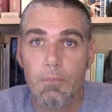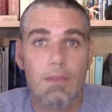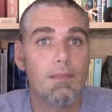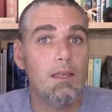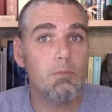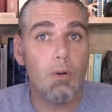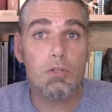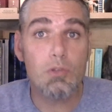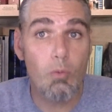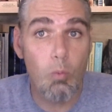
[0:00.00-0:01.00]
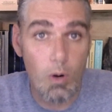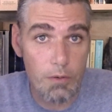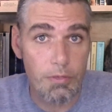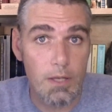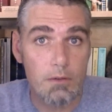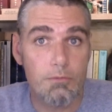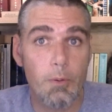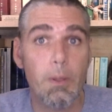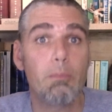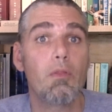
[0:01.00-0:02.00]
These books are worth it for
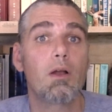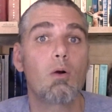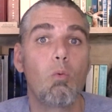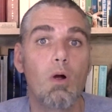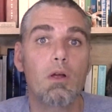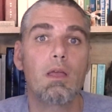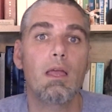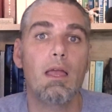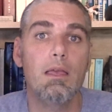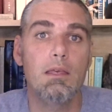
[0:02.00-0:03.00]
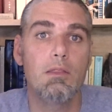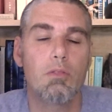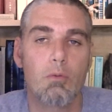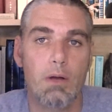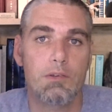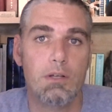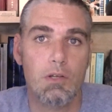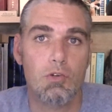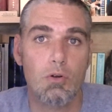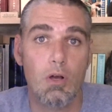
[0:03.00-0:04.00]
people that are working in the
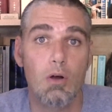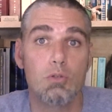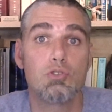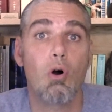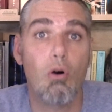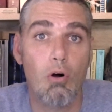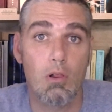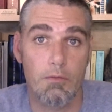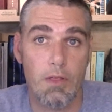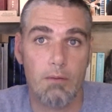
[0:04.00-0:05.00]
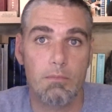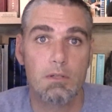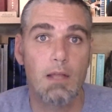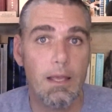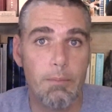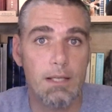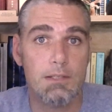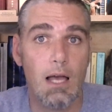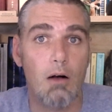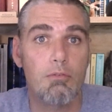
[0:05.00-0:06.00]
residential codes, all of them, like
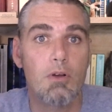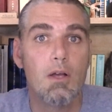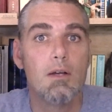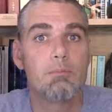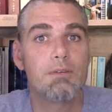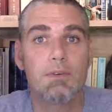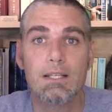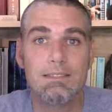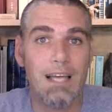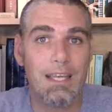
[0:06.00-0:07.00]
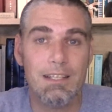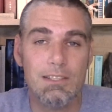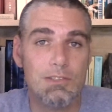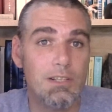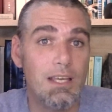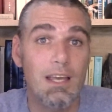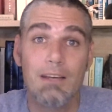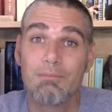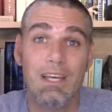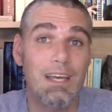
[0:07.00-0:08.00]
myself. But for the deck industry,
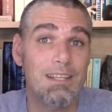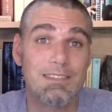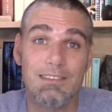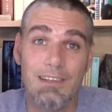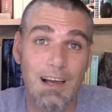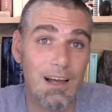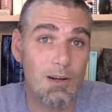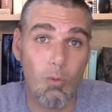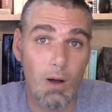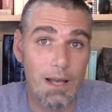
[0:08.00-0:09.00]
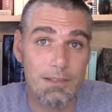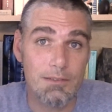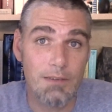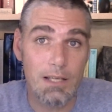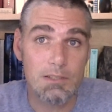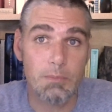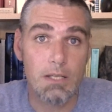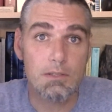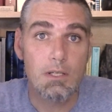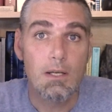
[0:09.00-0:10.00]
it's not a wise
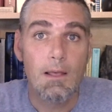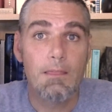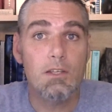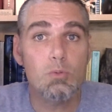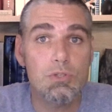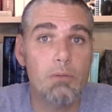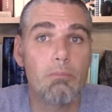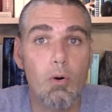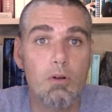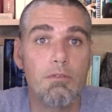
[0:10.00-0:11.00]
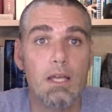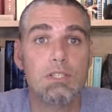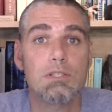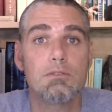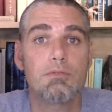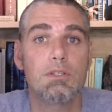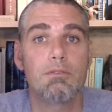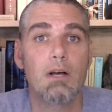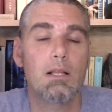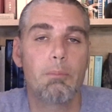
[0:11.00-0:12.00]
investment. This was the motivation for
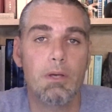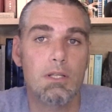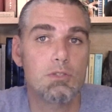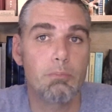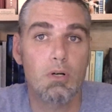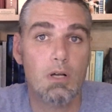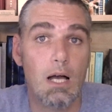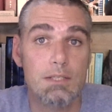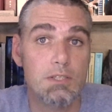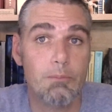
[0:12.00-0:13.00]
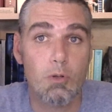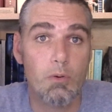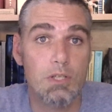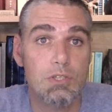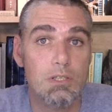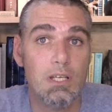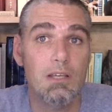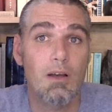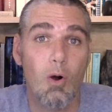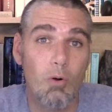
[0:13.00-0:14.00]
developing this book concept
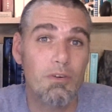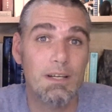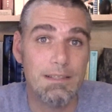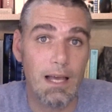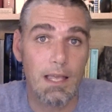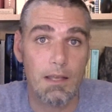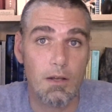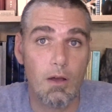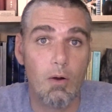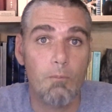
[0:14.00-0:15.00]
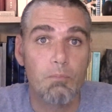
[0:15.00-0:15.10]
originally over a decade ago.